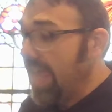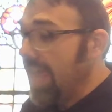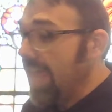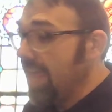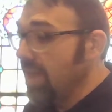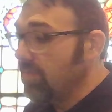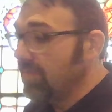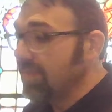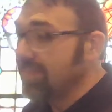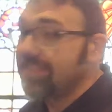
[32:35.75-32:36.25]

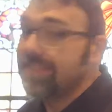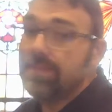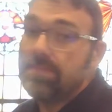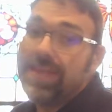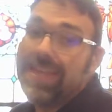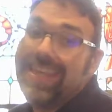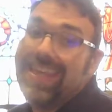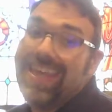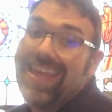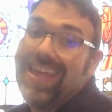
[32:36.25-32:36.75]
It was the
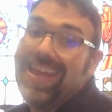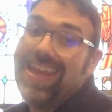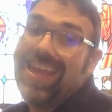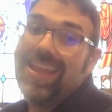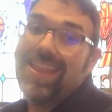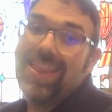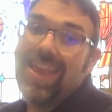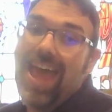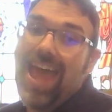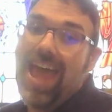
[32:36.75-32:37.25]

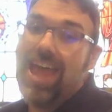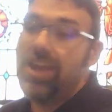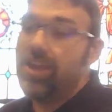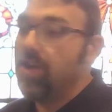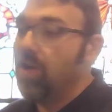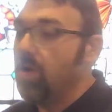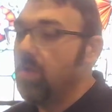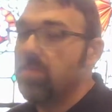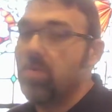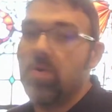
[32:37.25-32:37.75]
beginning that
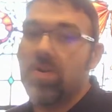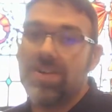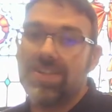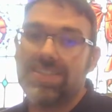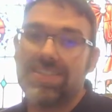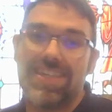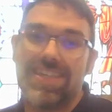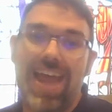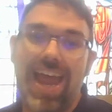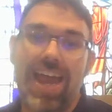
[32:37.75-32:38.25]
no more
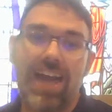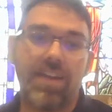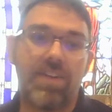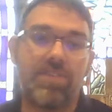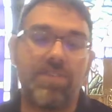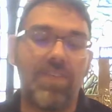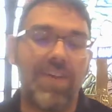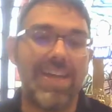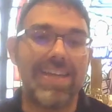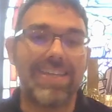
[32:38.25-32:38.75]

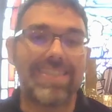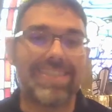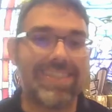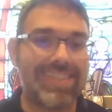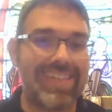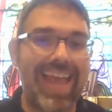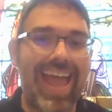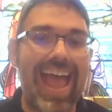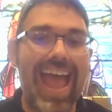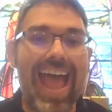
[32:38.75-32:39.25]

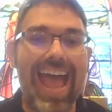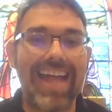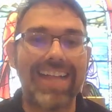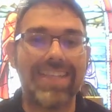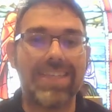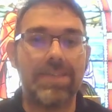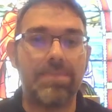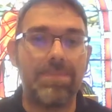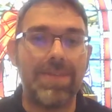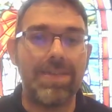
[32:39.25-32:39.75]
sacrifices had
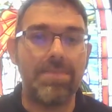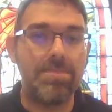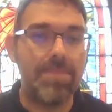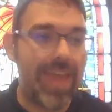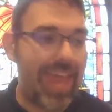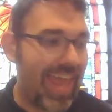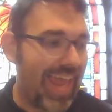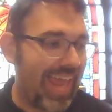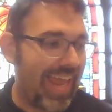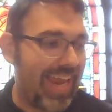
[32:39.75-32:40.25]
to be
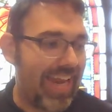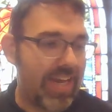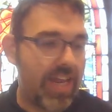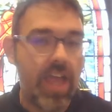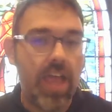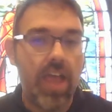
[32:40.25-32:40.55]
made